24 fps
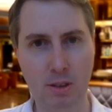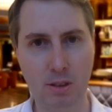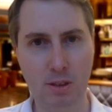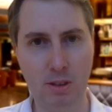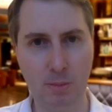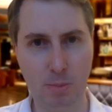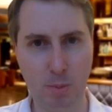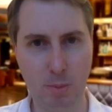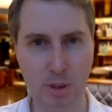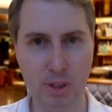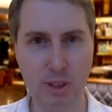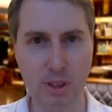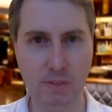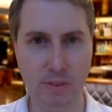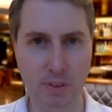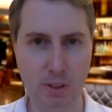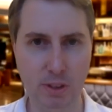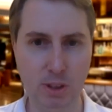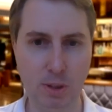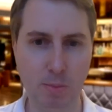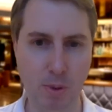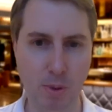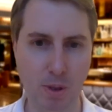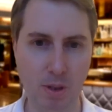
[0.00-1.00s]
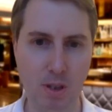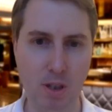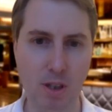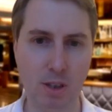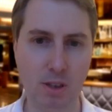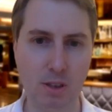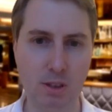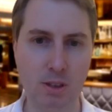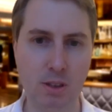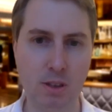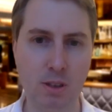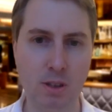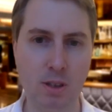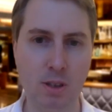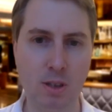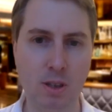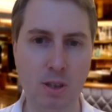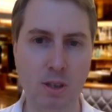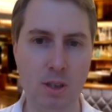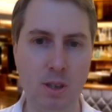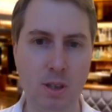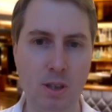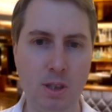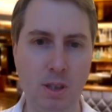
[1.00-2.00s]
the Project Future podcast,
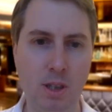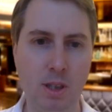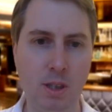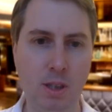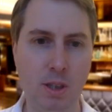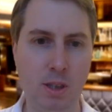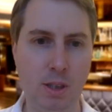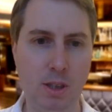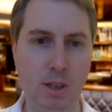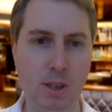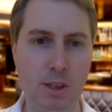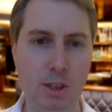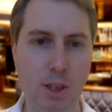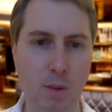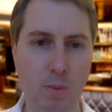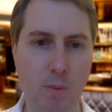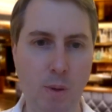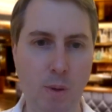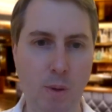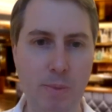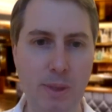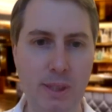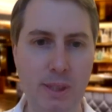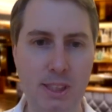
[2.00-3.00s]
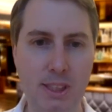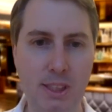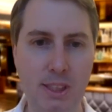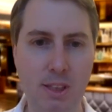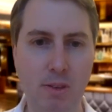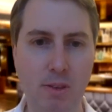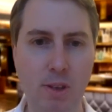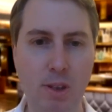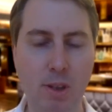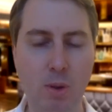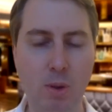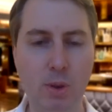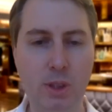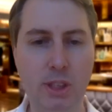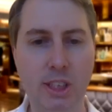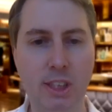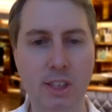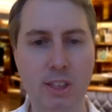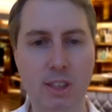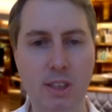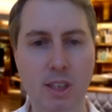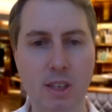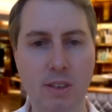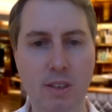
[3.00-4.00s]
showed one business owner launching a
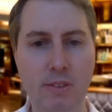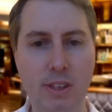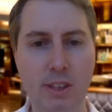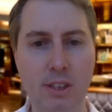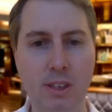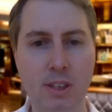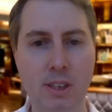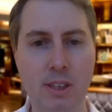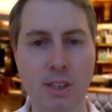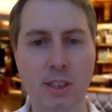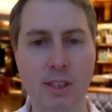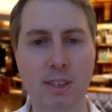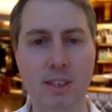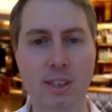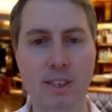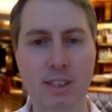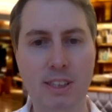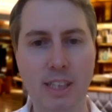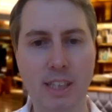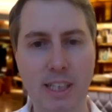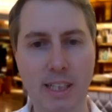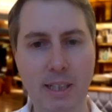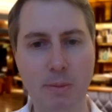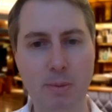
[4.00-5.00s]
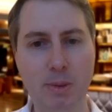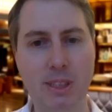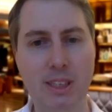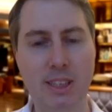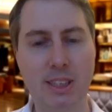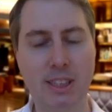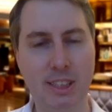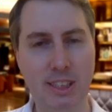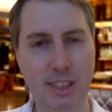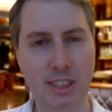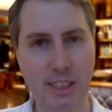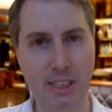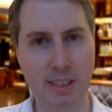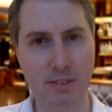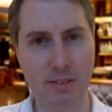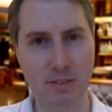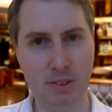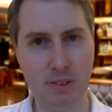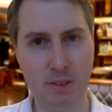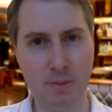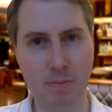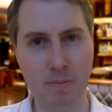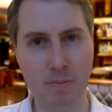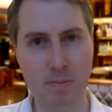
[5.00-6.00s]
service the day it was
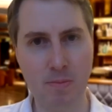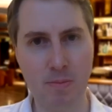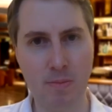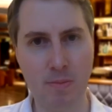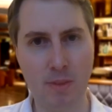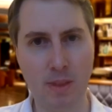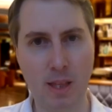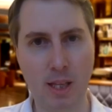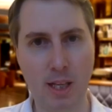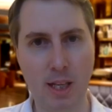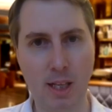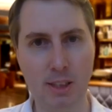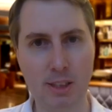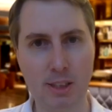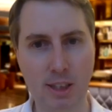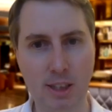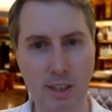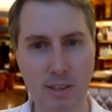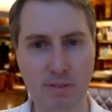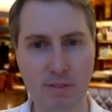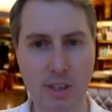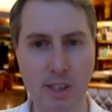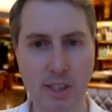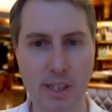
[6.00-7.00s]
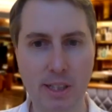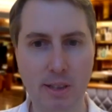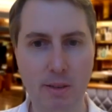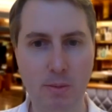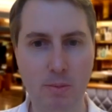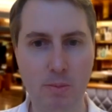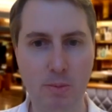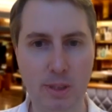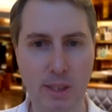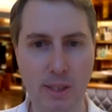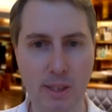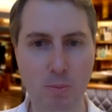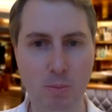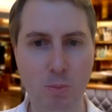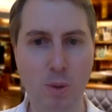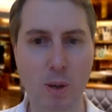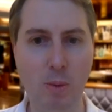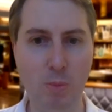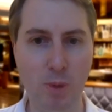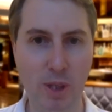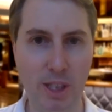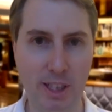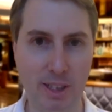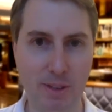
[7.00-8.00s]
conceived and delivering it within
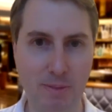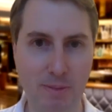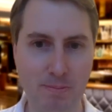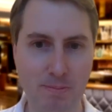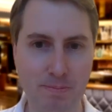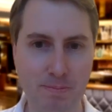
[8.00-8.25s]
one week.